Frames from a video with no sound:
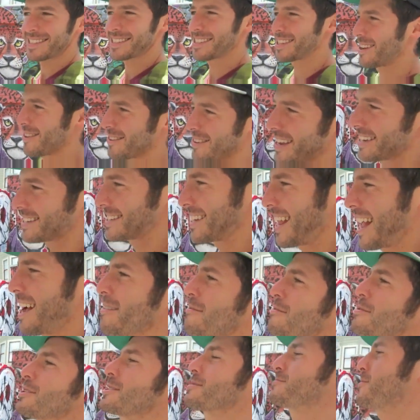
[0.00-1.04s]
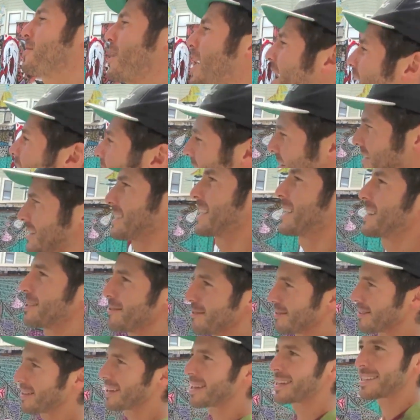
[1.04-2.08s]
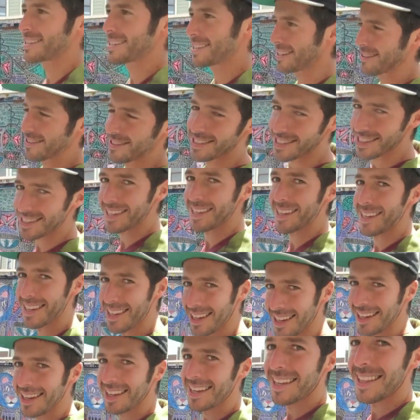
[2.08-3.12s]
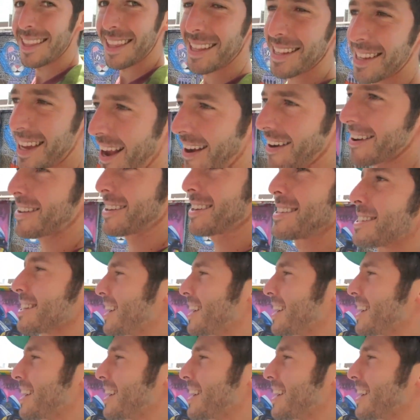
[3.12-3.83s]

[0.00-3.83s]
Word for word: so Asian. How much more Asian can you get, seriously? I'm carrying a